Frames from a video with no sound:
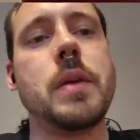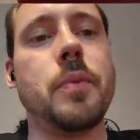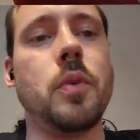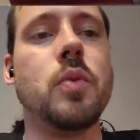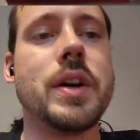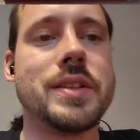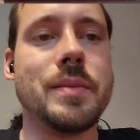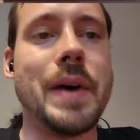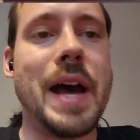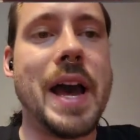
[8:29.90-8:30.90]
people want to
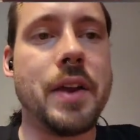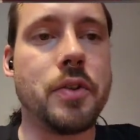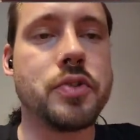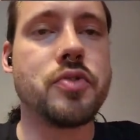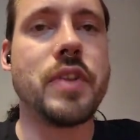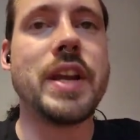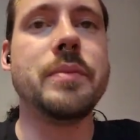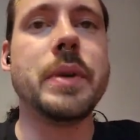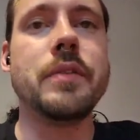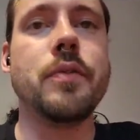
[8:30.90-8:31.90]
buy or trade
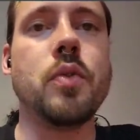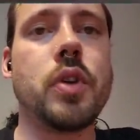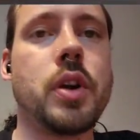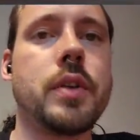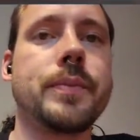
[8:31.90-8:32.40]
me for.